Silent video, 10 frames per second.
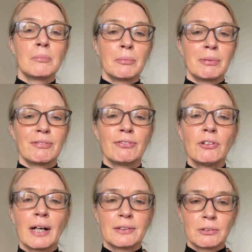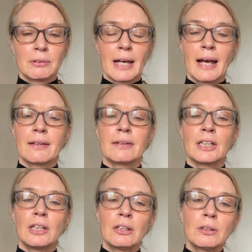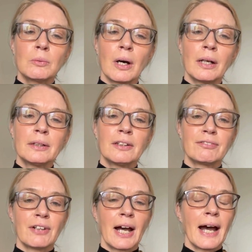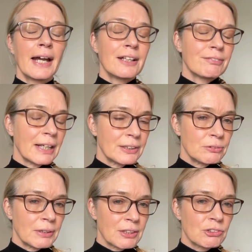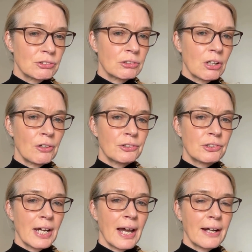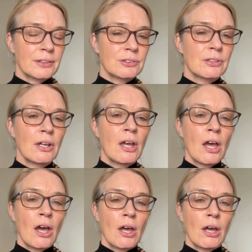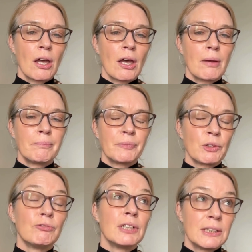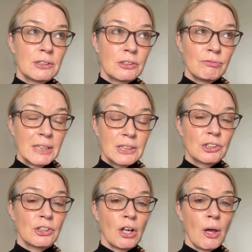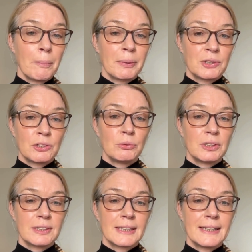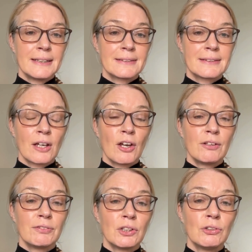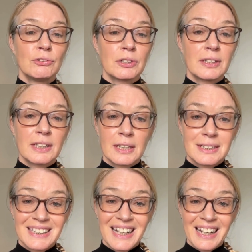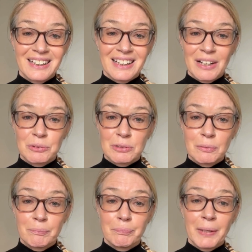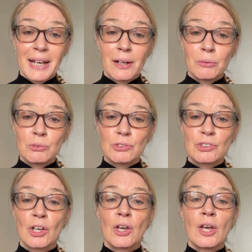But before I do that, the other one for higher value national contracts and regional opportunities over £139,000